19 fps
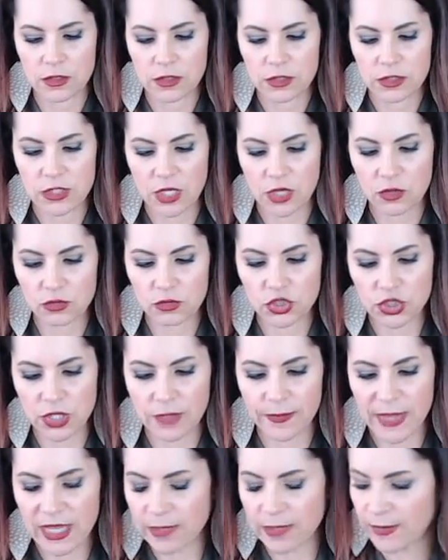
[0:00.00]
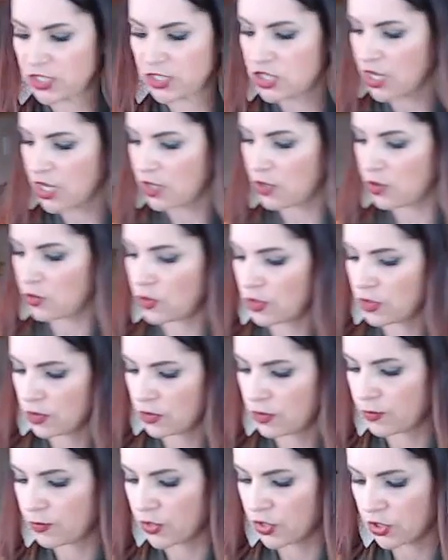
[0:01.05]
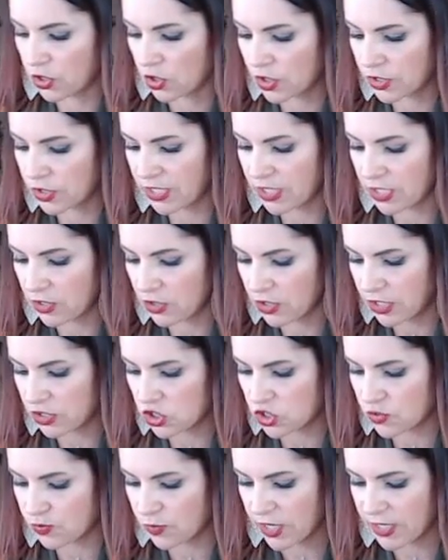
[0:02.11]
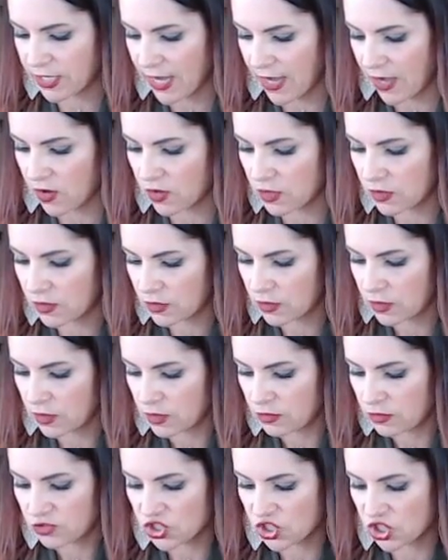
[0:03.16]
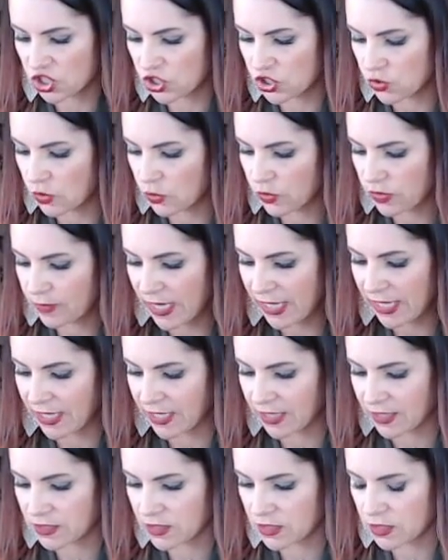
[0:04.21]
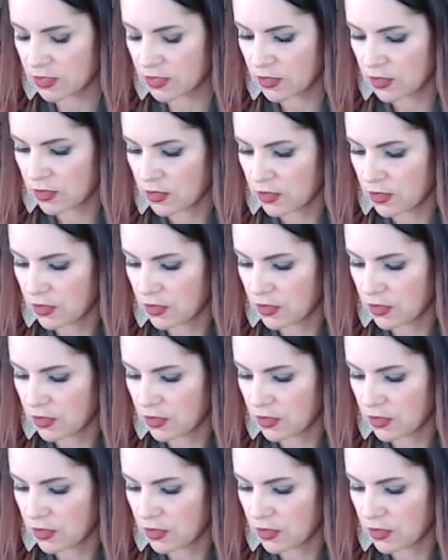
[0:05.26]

So just going to make my dough, put it on here, and spread it out. Just going to do it with my hands.